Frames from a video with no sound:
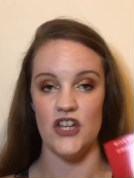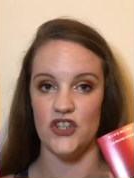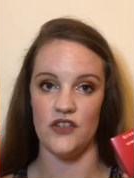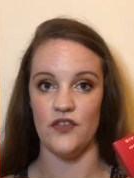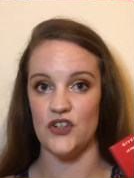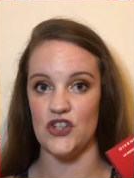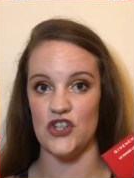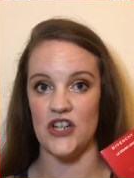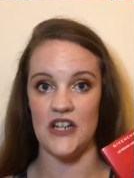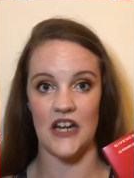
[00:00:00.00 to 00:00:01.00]

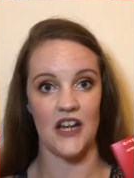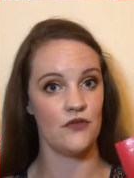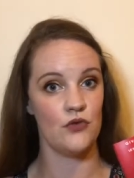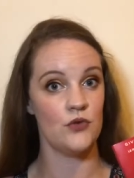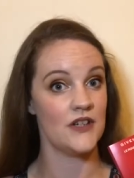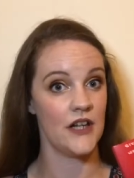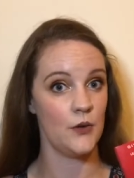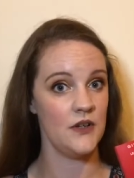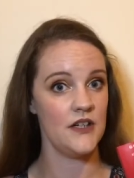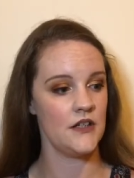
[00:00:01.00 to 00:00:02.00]
Givenchy La Rouge
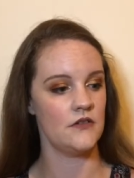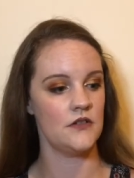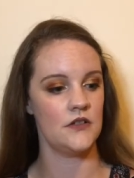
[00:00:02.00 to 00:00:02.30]
Liquid.